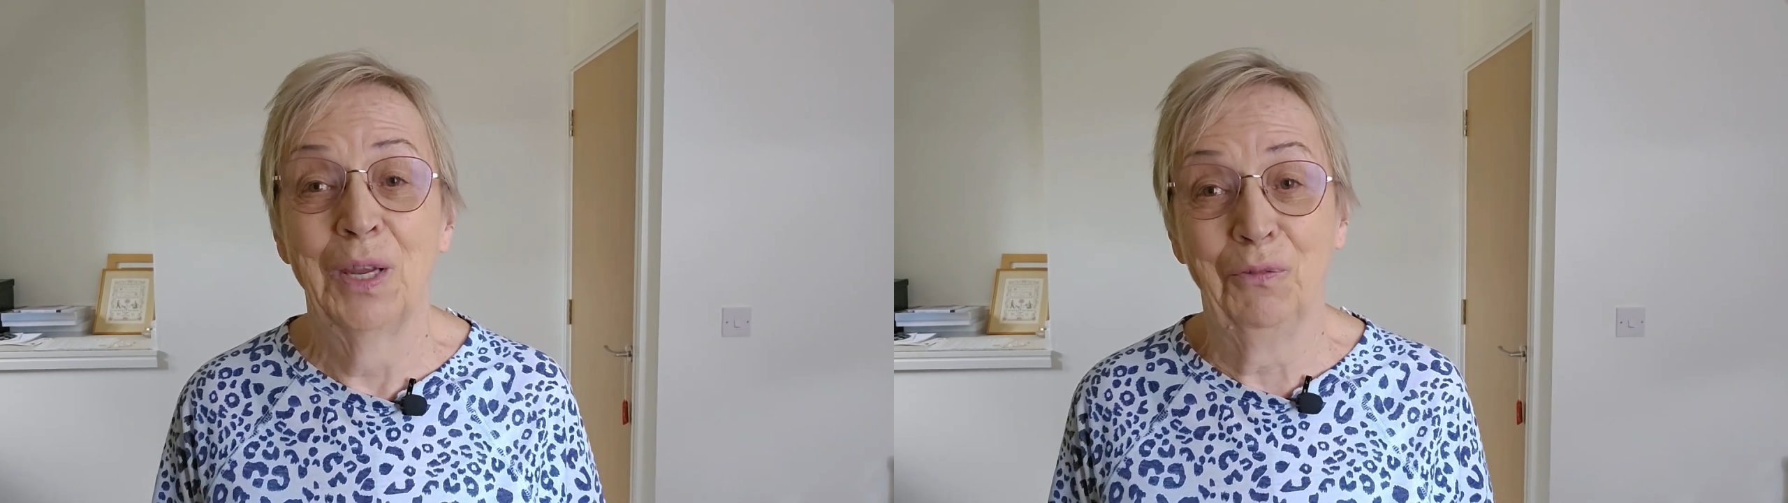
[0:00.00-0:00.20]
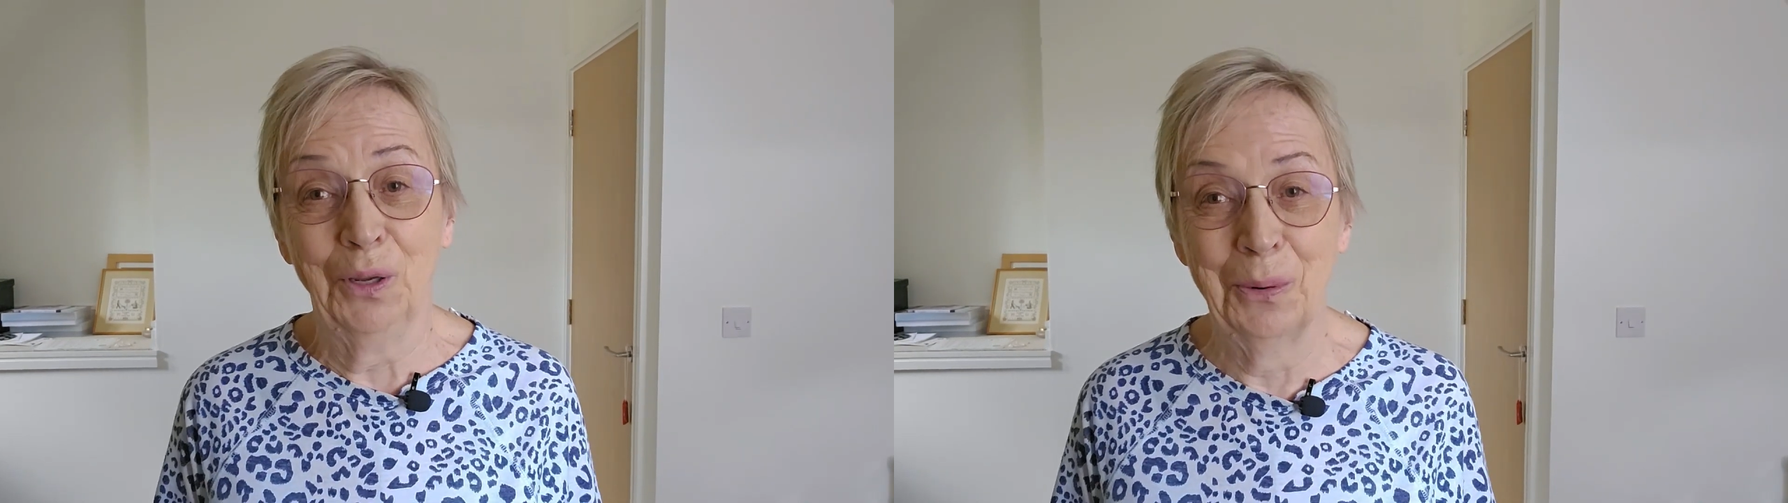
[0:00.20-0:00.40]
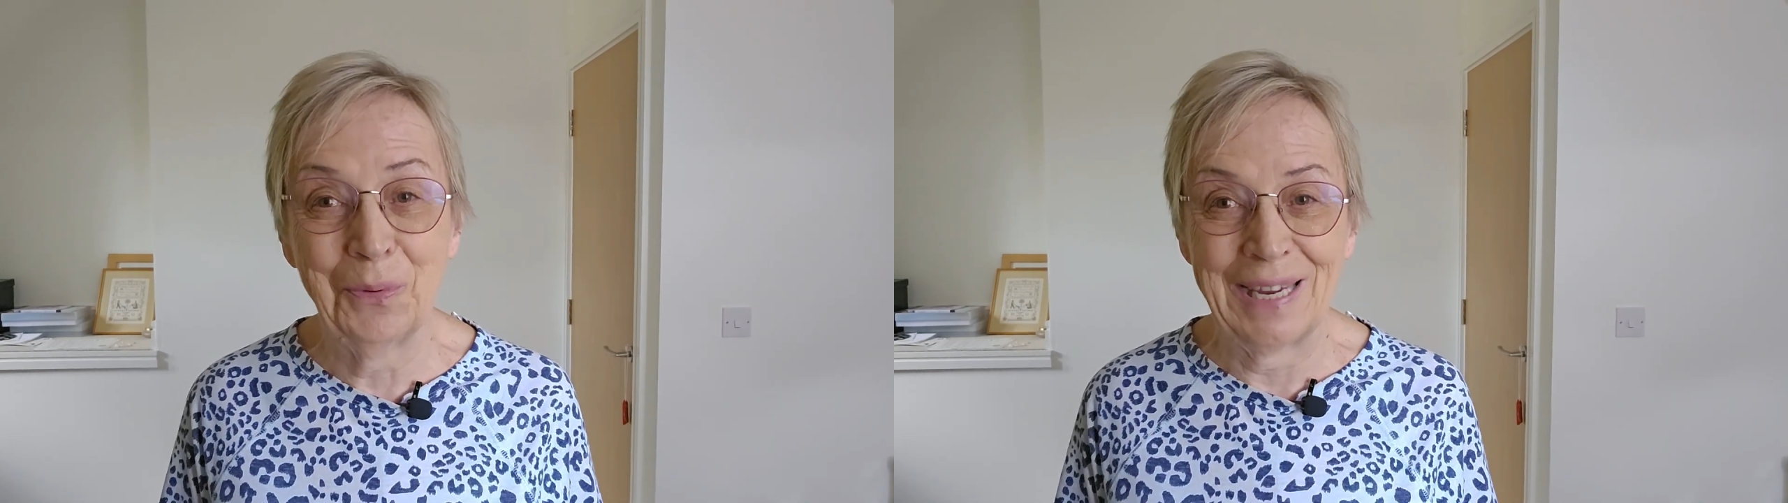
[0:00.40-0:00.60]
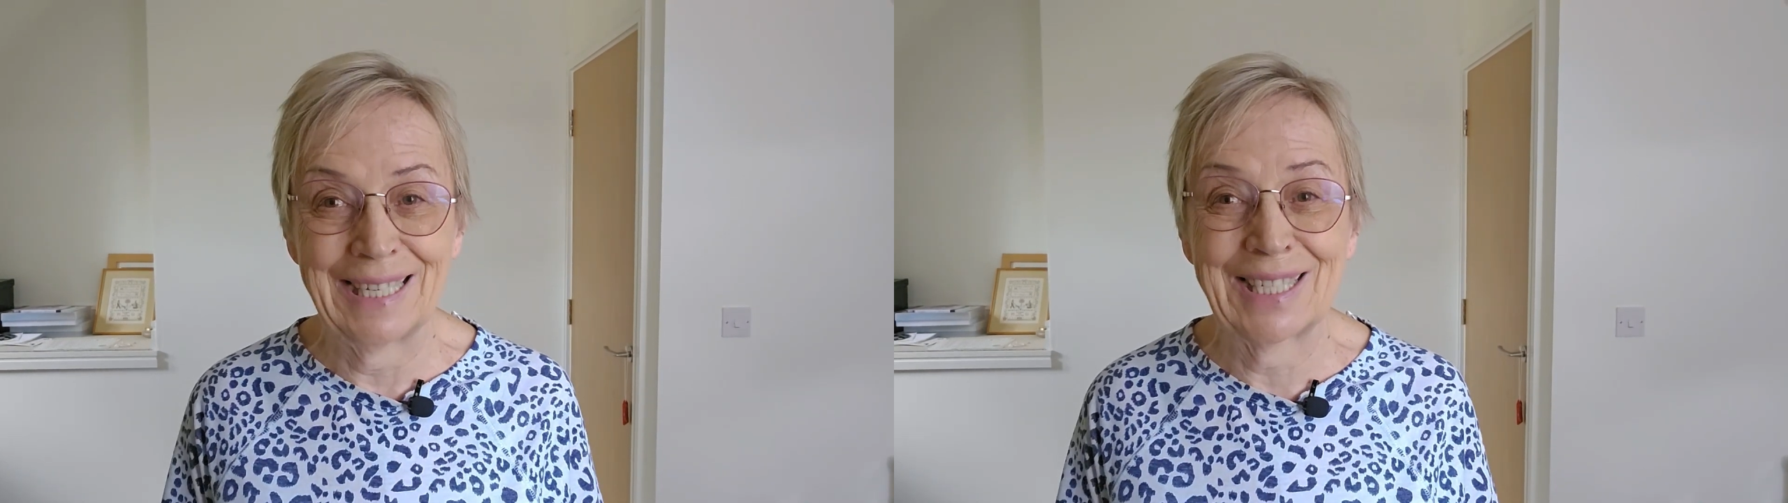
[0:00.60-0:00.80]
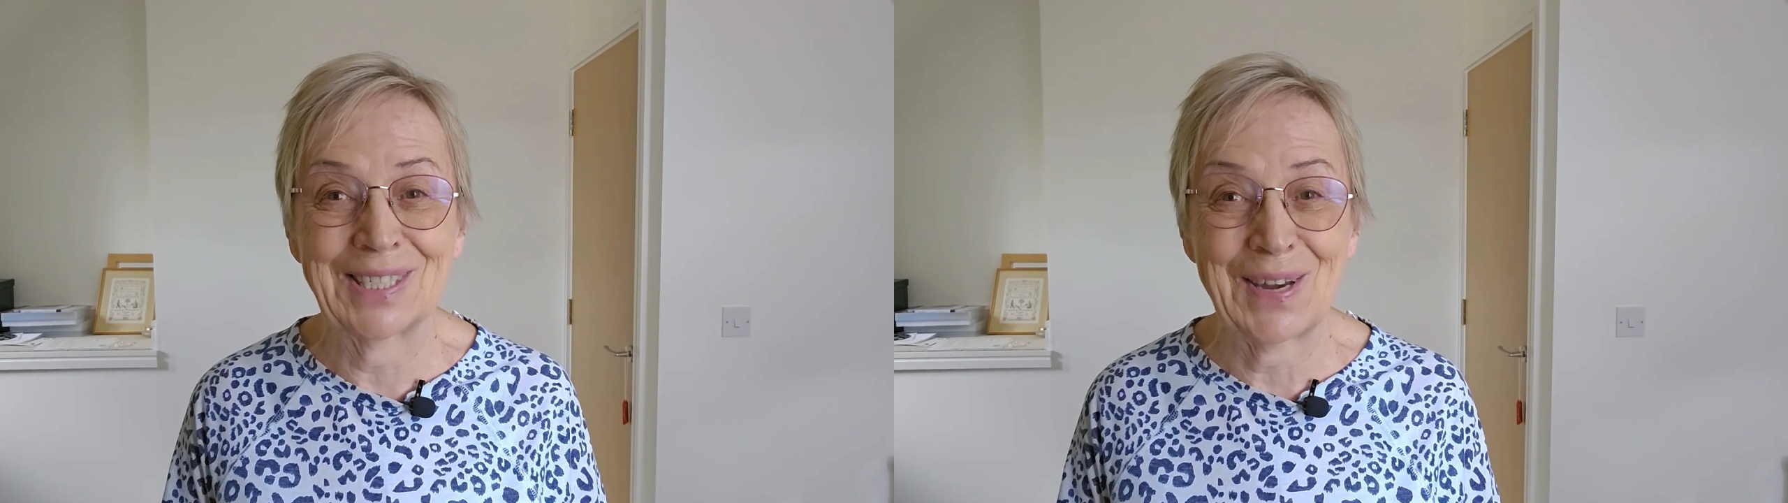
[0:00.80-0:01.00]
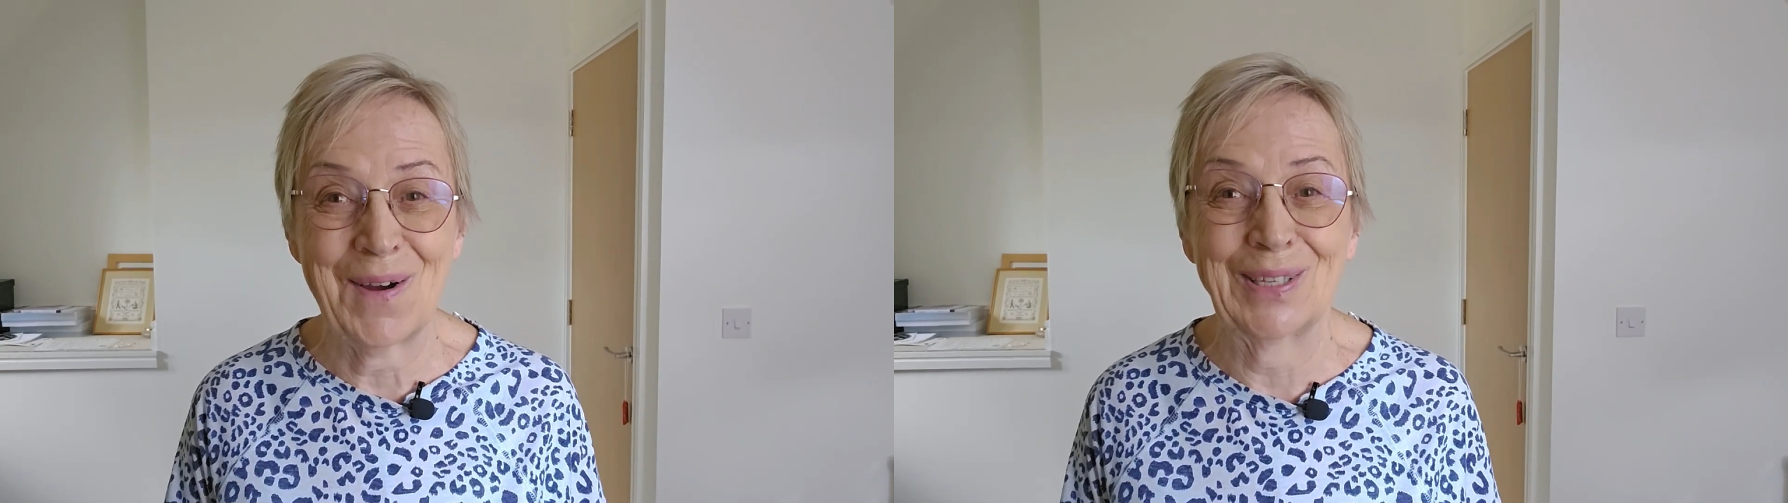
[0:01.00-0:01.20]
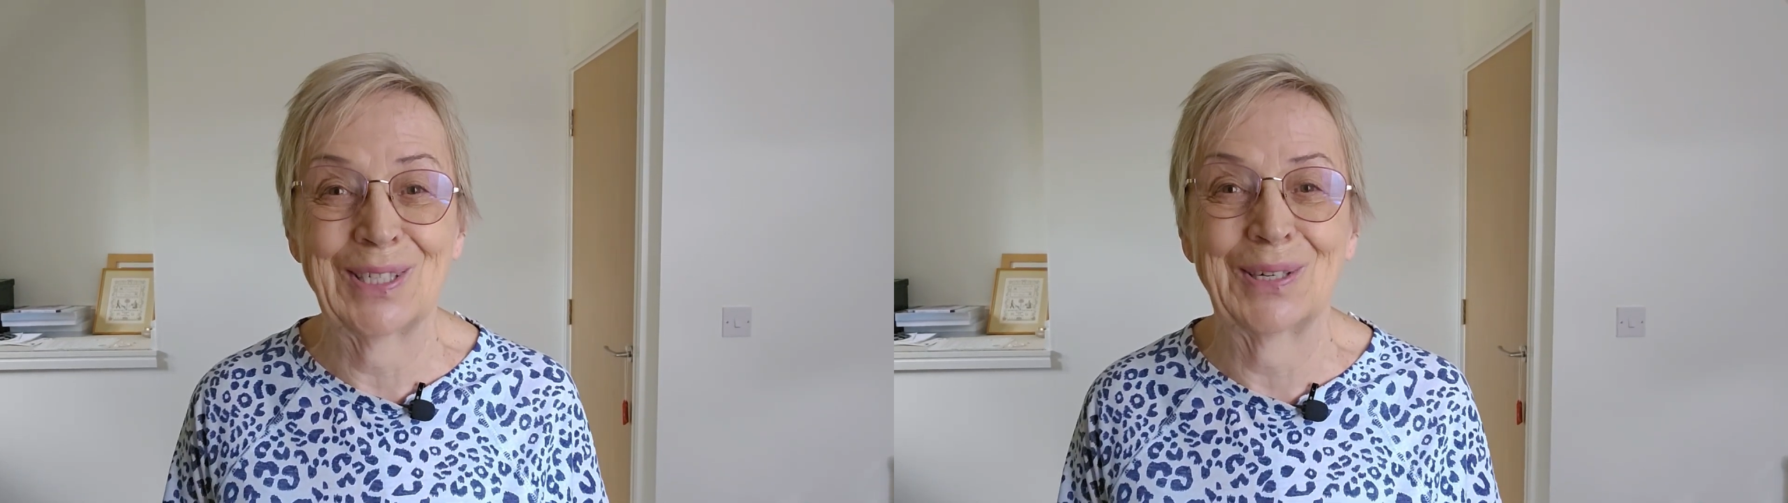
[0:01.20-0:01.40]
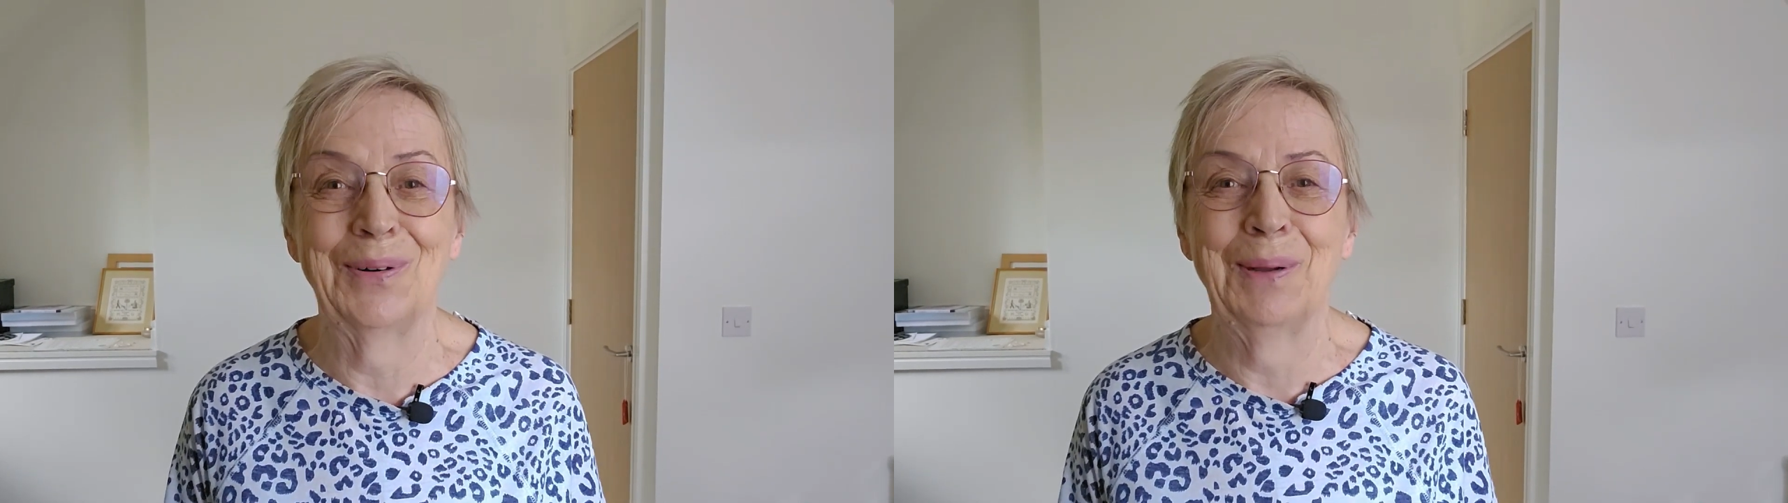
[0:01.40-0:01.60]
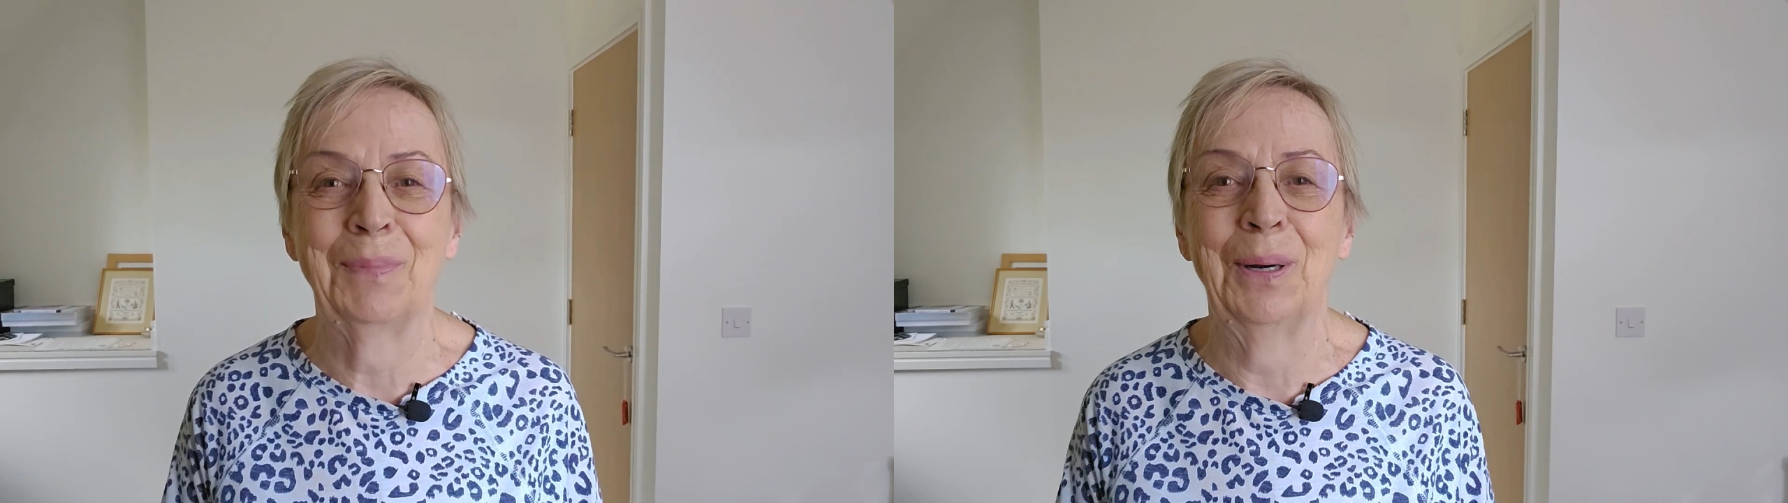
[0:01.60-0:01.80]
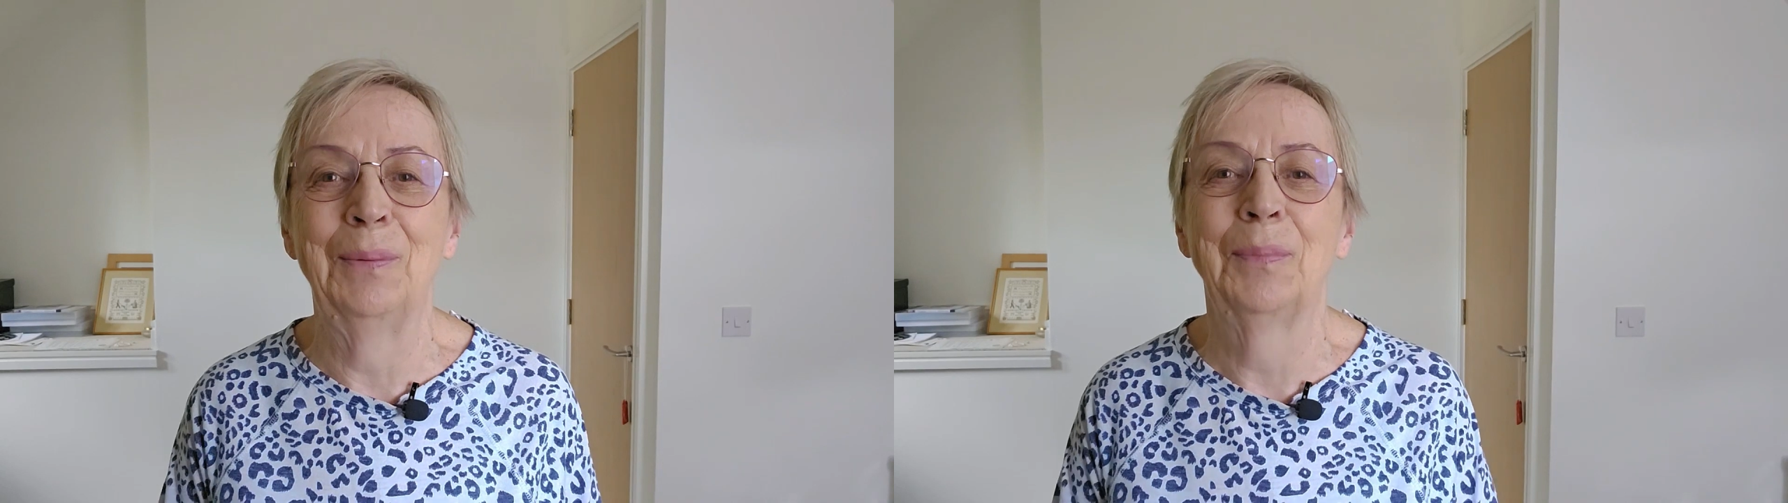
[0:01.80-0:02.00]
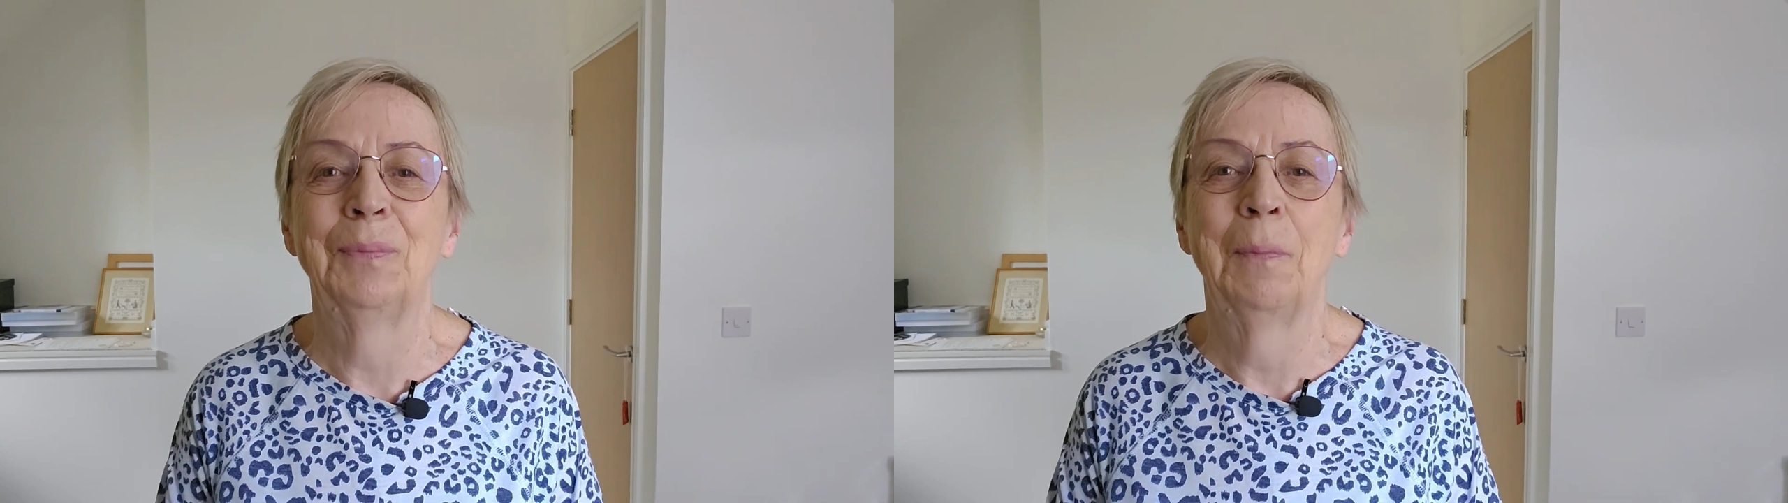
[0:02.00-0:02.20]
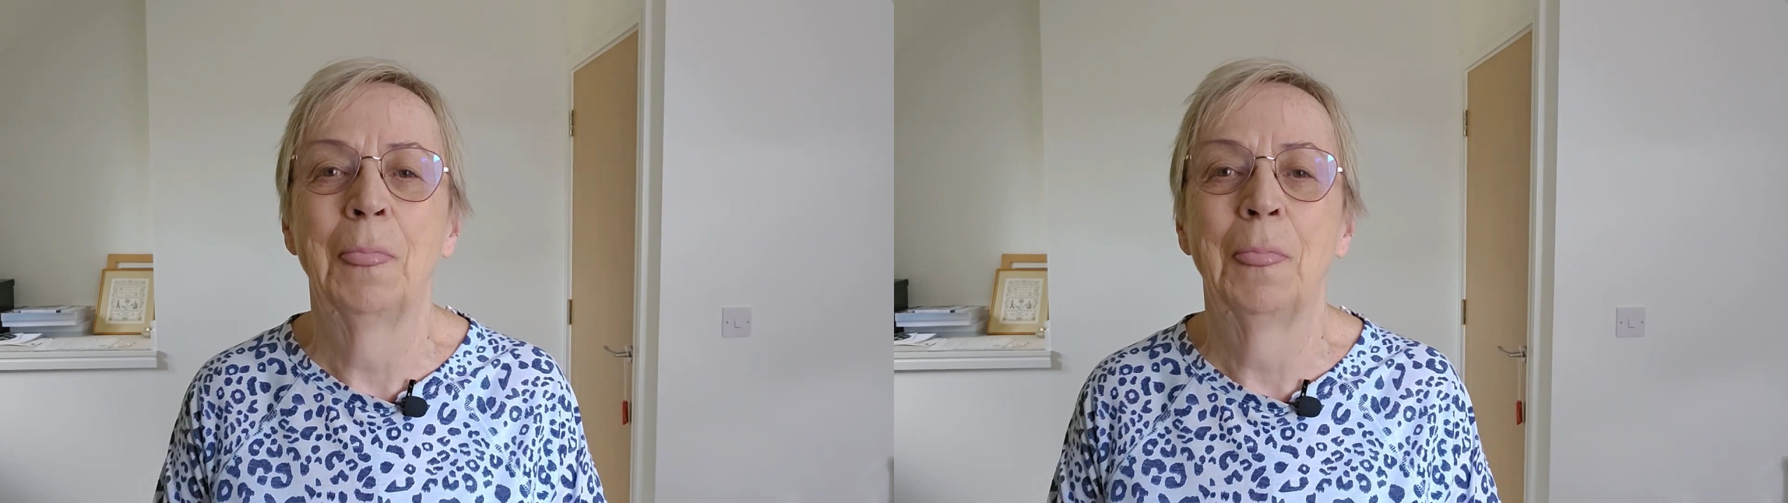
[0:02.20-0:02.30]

if your weight starts to creep up.